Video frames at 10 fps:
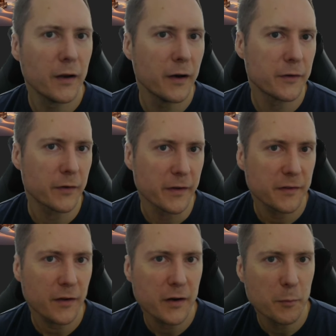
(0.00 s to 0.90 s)
Literally it's
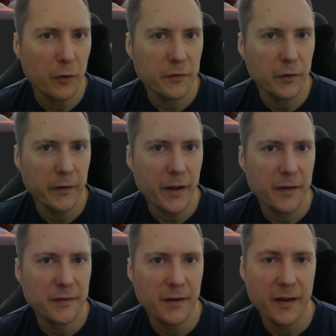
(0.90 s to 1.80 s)

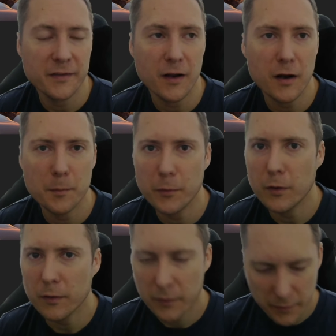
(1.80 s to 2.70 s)

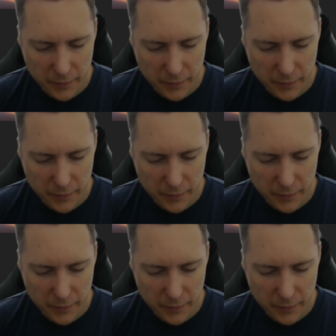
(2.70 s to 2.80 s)
tinybots.net/artbot.